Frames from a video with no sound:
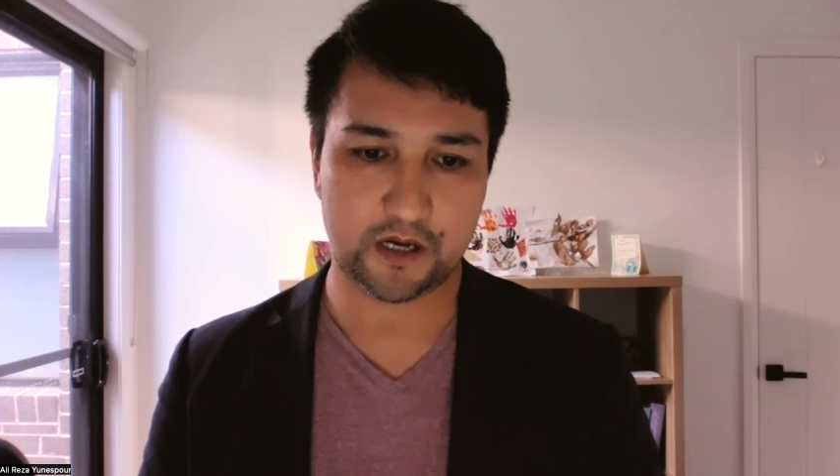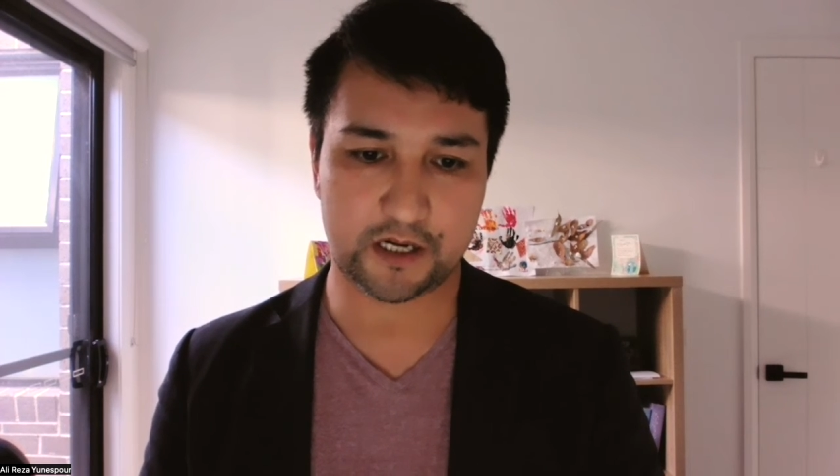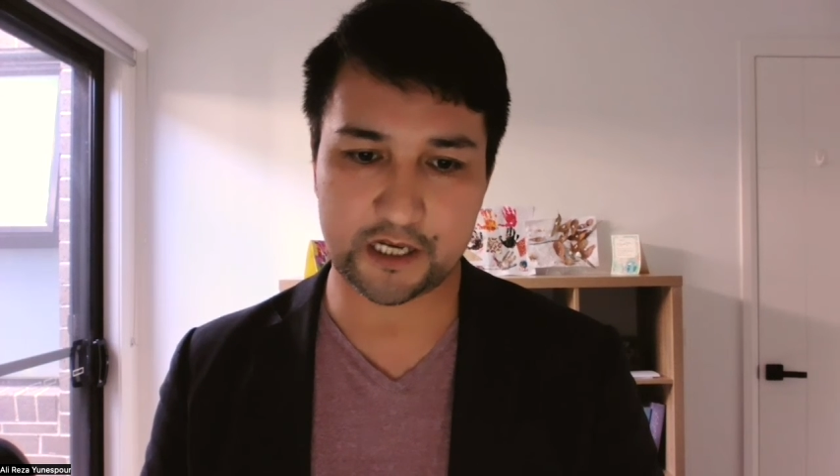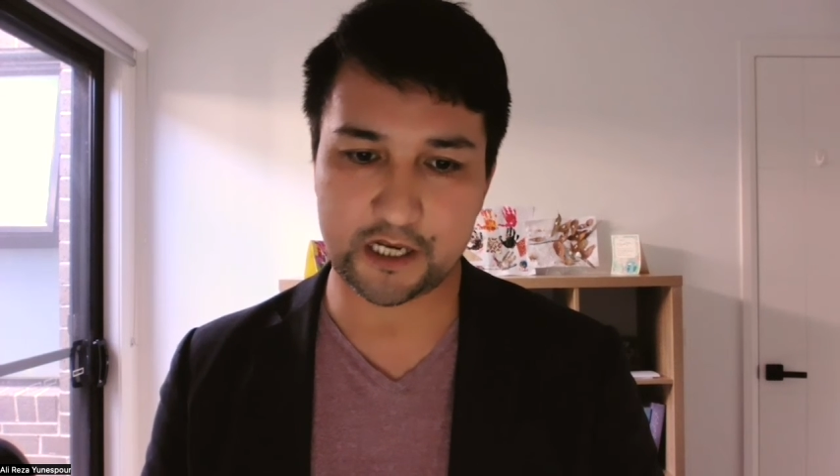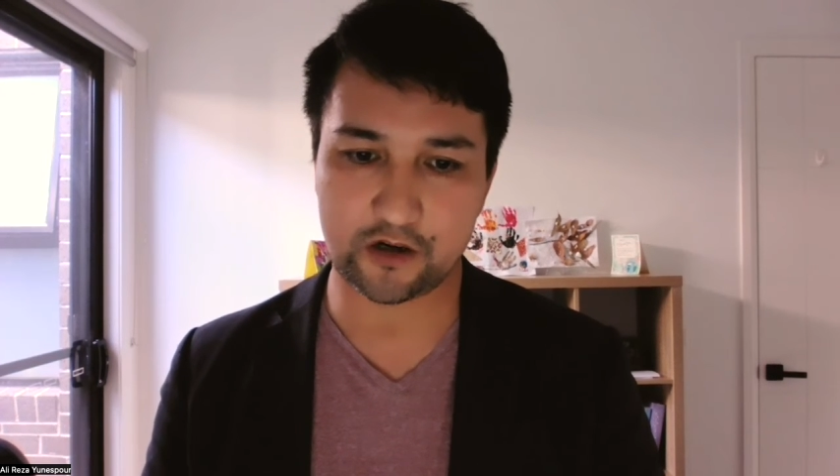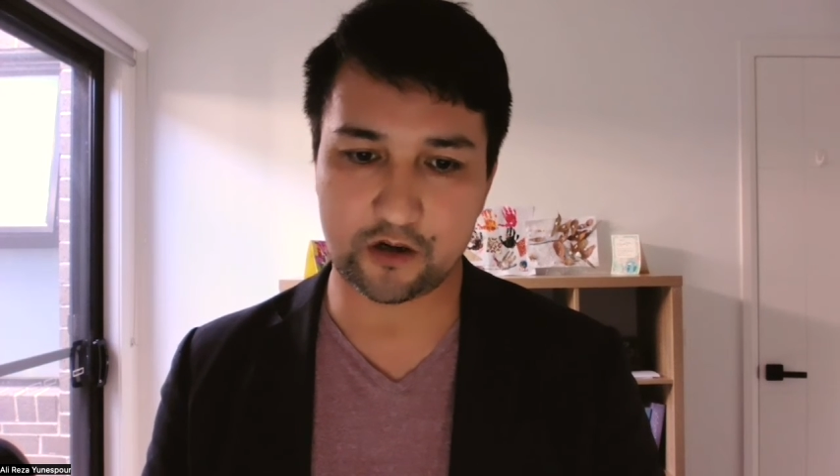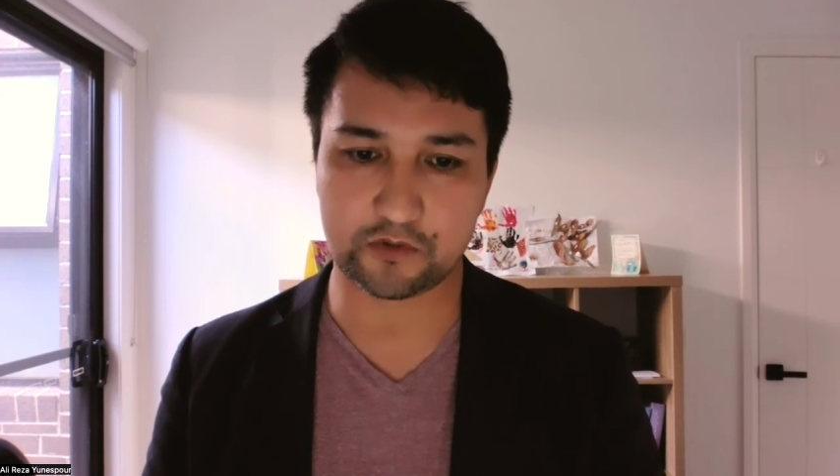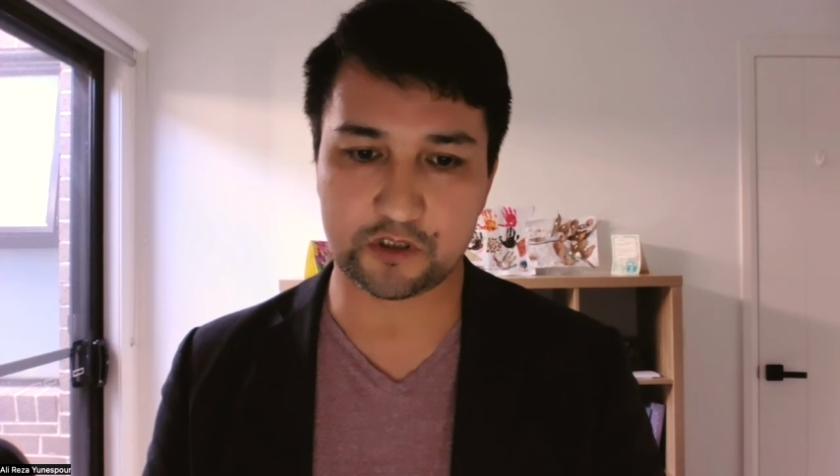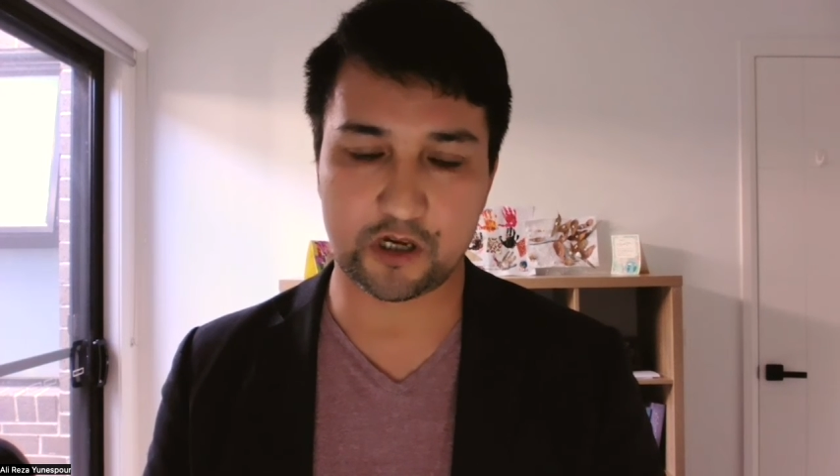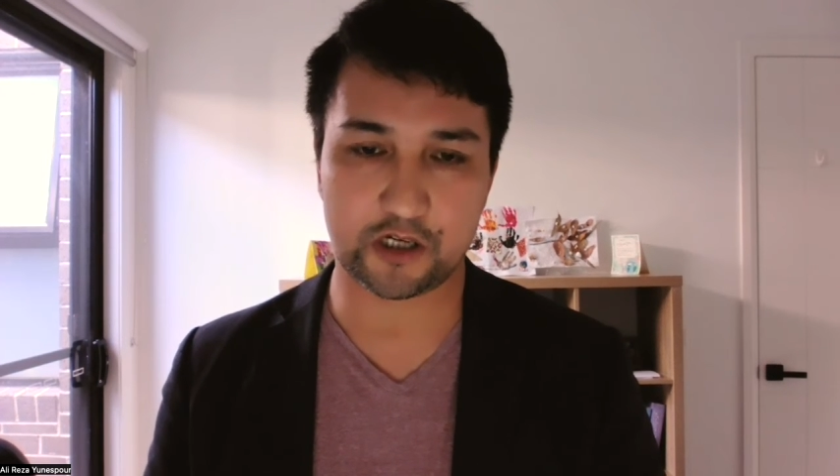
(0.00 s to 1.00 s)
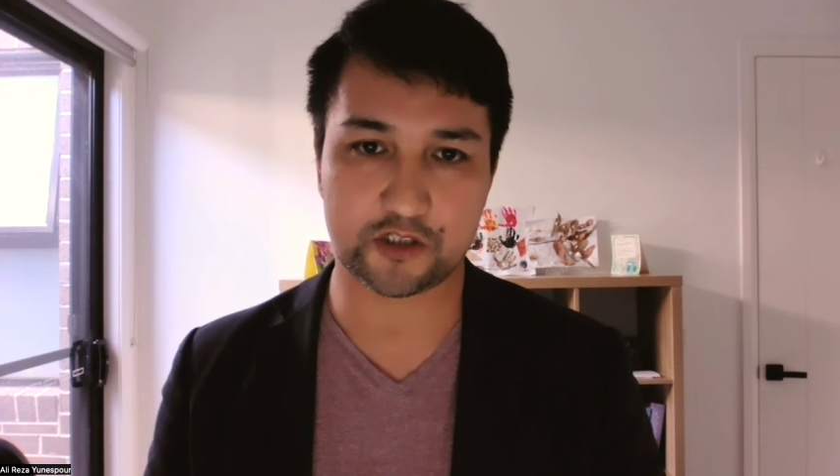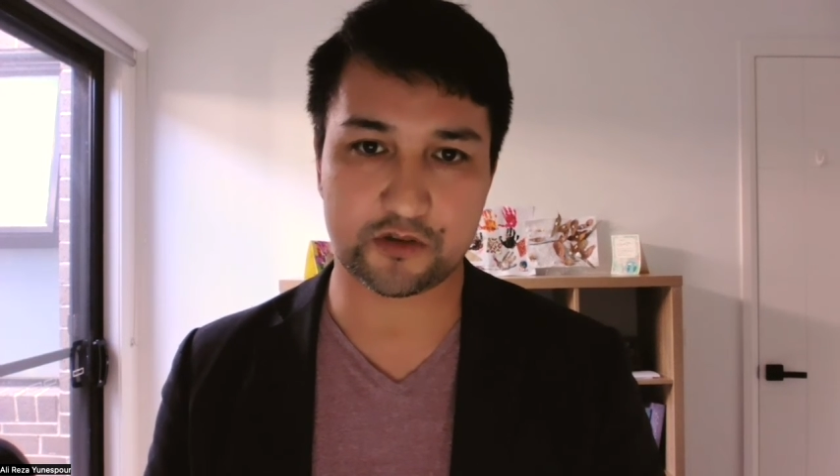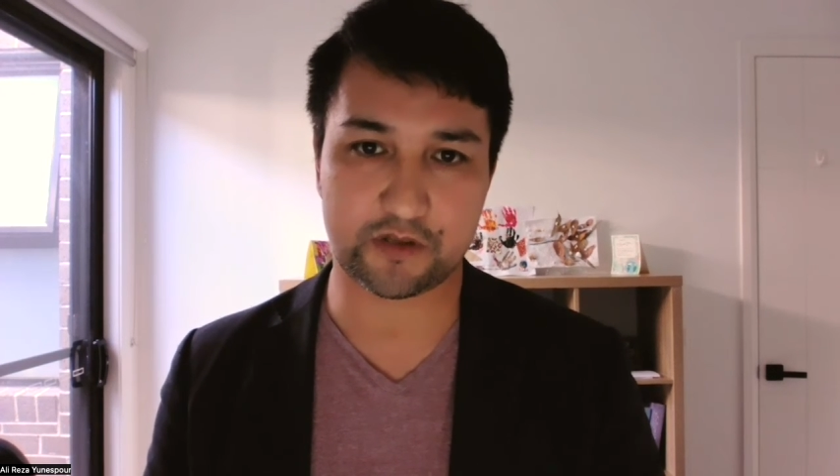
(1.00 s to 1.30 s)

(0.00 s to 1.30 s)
Again, I would like to